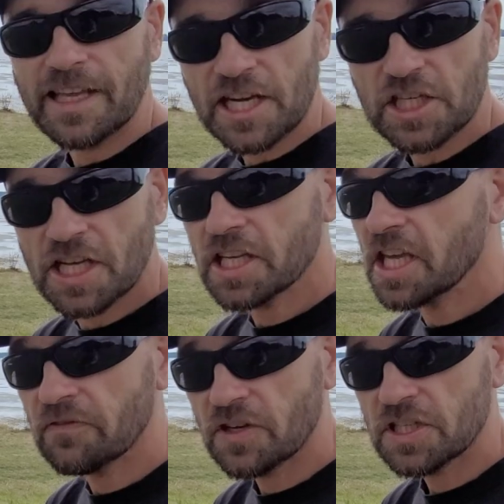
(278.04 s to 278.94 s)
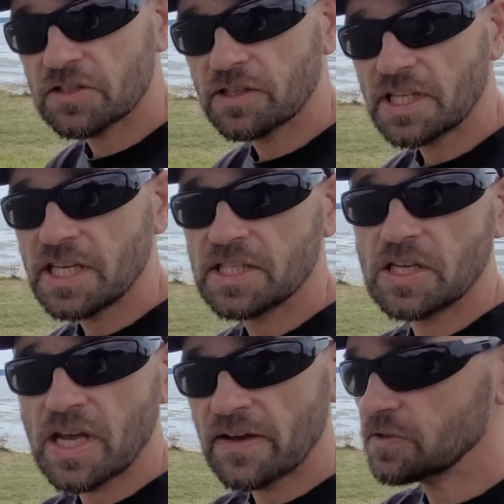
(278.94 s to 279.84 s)
Catching a kingfish is not easy.
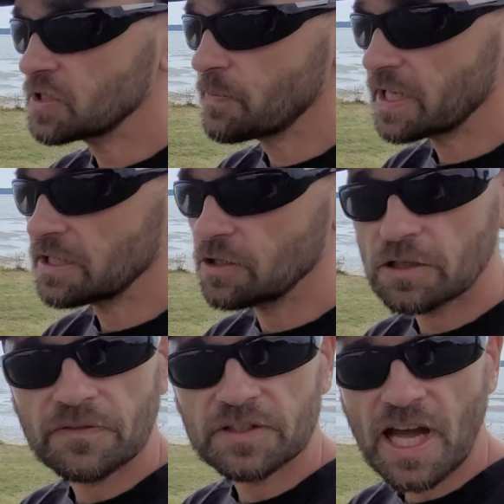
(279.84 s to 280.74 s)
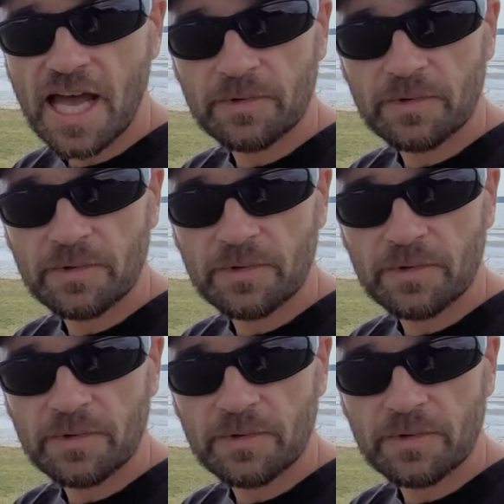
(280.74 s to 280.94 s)
You have to spend a lot of time